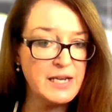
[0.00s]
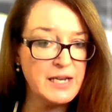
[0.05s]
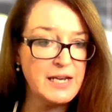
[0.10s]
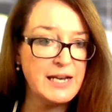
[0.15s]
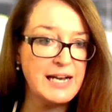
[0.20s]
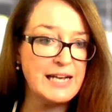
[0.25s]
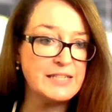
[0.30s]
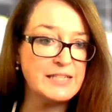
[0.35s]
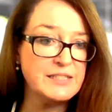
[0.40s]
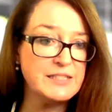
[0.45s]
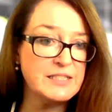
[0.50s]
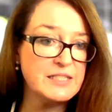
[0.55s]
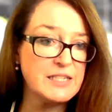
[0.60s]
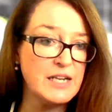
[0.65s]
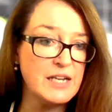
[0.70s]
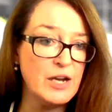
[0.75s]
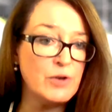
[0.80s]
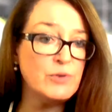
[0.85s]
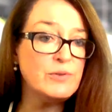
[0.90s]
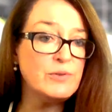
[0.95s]
And
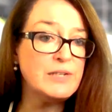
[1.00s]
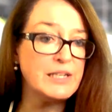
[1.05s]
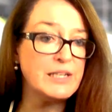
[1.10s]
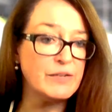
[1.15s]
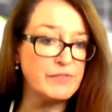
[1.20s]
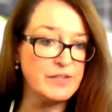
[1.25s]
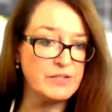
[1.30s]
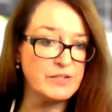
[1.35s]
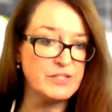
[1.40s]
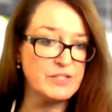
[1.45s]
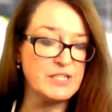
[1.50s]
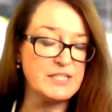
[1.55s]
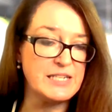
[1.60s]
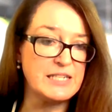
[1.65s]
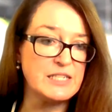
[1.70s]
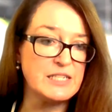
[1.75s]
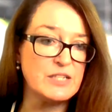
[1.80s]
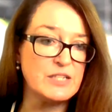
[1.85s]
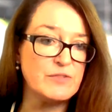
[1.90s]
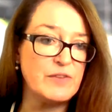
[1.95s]
only if those are
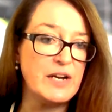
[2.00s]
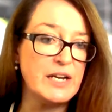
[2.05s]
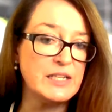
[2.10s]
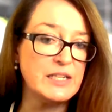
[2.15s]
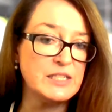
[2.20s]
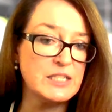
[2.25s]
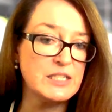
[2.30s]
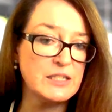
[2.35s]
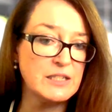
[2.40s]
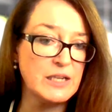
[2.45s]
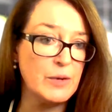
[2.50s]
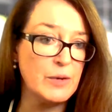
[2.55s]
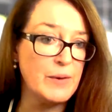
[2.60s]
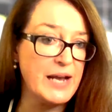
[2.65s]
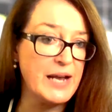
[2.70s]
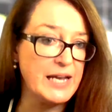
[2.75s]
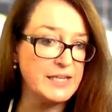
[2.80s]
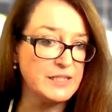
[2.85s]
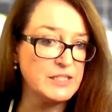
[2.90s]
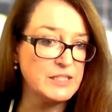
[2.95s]
satisfied, go
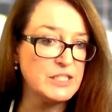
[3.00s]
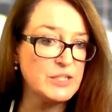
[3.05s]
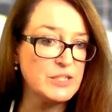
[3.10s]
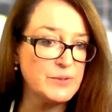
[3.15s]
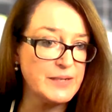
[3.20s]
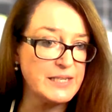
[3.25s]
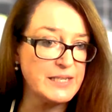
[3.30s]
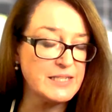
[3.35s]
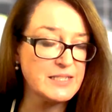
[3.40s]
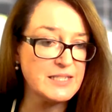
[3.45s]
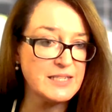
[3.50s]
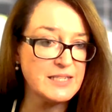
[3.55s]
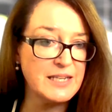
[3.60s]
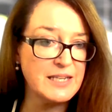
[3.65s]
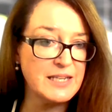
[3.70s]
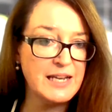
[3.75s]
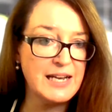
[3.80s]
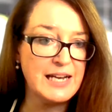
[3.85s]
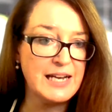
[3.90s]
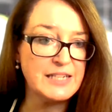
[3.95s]
ahead and do it.
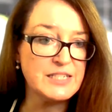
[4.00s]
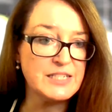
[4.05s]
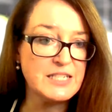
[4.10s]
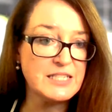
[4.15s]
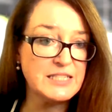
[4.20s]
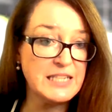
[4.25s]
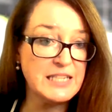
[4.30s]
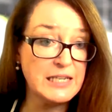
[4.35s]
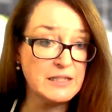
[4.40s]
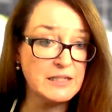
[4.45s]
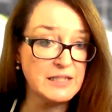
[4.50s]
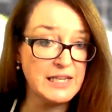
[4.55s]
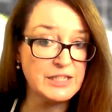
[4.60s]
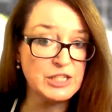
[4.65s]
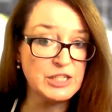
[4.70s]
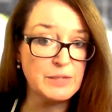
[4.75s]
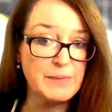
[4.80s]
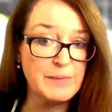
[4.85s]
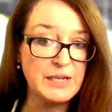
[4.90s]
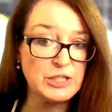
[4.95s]
And still
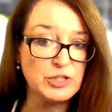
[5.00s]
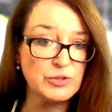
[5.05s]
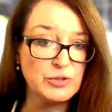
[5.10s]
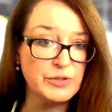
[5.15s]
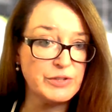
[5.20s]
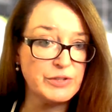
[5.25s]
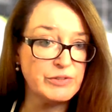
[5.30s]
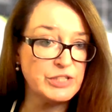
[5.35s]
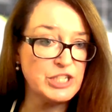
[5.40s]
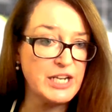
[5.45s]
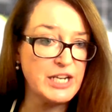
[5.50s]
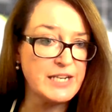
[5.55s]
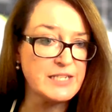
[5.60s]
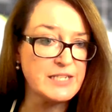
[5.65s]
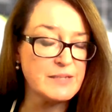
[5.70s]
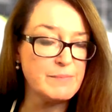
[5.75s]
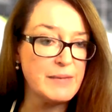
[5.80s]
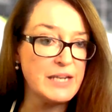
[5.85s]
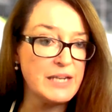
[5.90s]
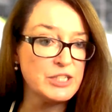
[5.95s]
actually make sure there are checks
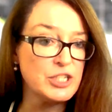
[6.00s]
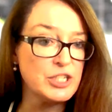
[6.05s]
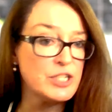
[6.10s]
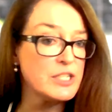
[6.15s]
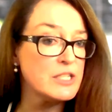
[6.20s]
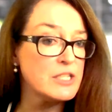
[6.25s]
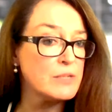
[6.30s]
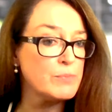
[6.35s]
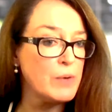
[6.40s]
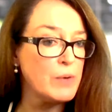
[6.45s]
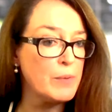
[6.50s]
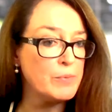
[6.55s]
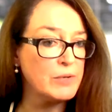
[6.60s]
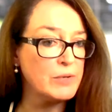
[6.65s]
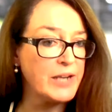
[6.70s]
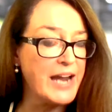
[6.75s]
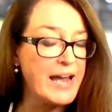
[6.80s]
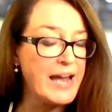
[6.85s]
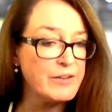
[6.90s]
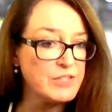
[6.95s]
and measures, there's proper
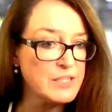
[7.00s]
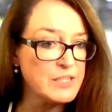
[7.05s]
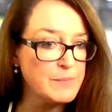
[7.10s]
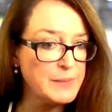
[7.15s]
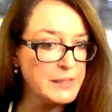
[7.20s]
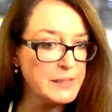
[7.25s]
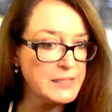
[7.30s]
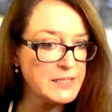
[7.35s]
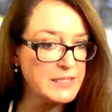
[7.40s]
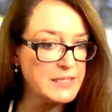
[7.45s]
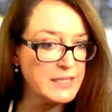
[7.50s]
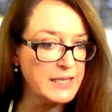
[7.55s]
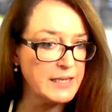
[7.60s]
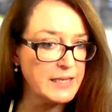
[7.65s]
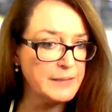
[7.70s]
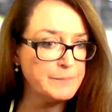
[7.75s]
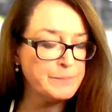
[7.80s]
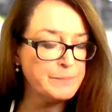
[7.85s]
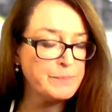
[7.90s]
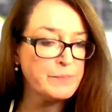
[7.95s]

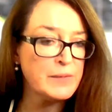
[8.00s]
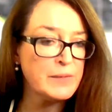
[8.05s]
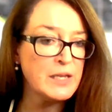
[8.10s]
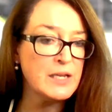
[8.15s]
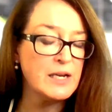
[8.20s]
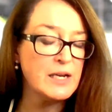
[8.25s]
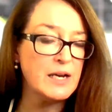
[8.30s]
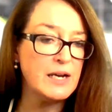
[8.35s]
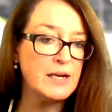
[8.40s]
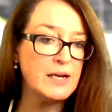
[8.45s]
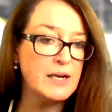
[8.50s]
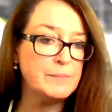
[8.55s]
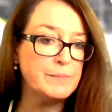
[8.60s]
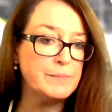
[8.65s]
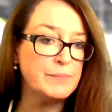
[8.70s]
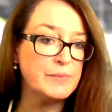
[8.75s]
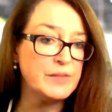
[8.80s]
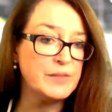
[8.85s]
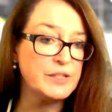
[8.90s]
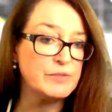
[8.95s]
accountability,
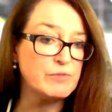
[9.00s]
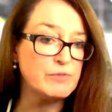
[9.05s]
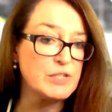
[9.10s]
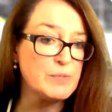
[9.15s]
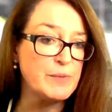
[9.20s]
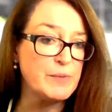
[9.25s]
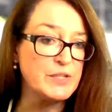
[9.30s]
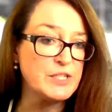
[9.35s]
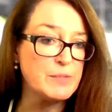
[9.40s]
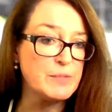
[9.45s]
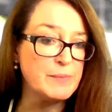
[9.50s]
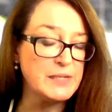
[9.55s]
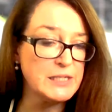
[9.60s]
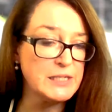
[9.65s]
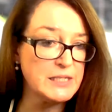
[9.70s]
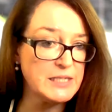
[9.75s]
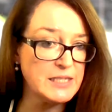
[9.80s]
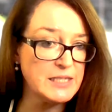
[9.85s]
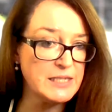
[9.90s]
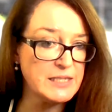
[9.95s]
that
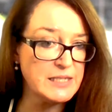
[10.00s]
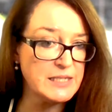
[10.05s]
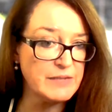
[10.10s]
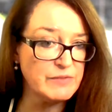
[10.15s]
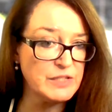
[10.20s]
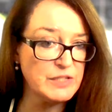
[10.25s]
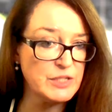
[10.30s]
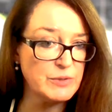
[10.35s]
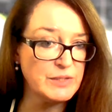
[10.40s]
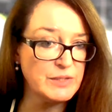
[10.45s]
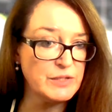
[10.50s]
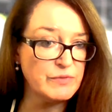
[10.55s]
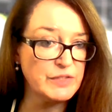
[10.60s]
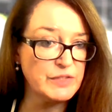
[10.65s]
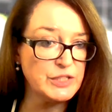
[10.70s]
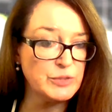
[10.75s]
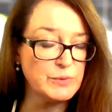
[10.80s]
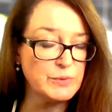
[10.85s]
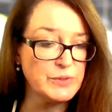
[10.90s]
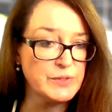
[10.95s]
responsibility is given to
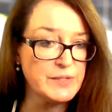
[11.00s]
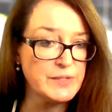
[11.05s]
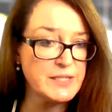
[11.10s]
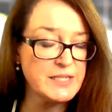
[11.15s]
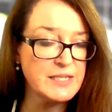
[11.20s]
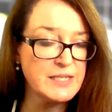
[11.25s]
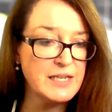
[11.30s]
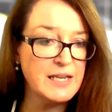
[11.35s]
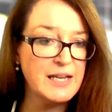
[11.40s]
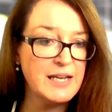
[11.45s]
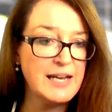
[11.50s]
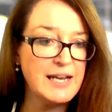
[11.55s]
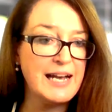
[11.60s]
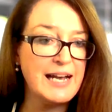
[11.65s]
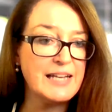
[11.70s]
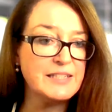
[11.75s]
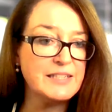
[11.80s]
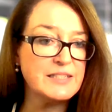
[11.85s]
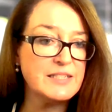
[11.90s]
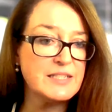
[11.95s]
individuals.
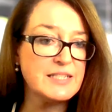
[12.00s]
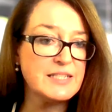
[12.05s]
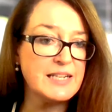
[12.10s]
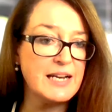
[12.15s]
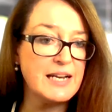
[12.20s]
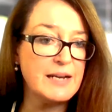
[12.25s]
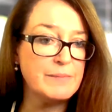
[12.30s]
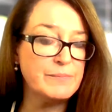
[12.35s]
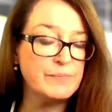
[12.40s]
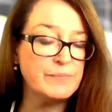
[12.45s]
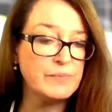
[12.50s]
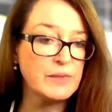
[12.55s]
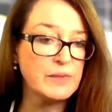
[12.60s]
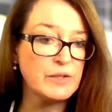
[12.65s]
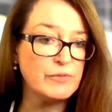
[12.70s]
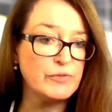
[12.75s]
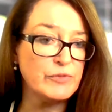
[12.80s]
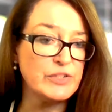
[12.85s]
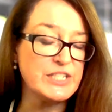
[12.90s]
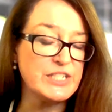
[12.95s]
And
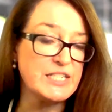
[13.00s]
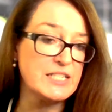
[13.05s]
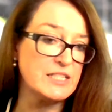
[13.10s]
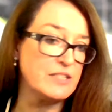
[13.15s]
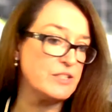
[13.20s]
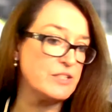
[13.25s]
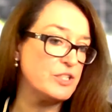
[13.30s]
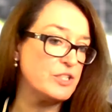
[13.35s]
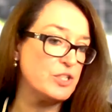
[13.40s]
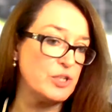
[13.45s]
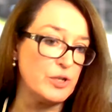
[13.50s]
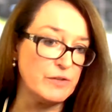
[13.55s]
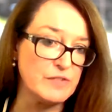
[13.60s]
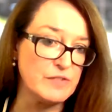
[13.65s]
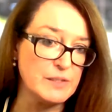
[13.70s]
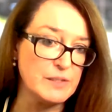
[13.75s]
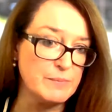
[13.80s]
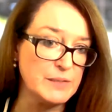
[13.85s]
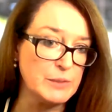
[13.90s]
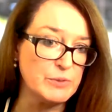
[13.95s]
for instance, if
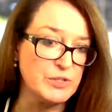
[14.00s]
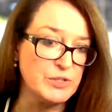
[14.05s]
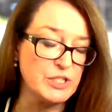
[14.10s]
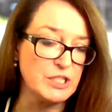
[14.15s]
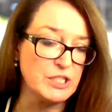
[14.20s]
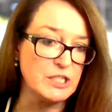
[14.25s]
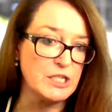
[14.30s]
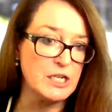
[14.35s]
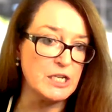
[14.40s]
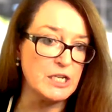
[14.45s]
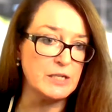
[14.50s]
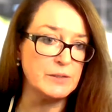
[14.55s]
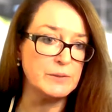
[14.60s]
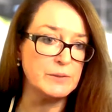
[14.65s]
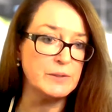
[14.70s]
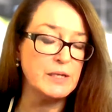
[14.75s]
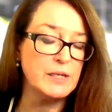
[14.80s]
somebody wants to know,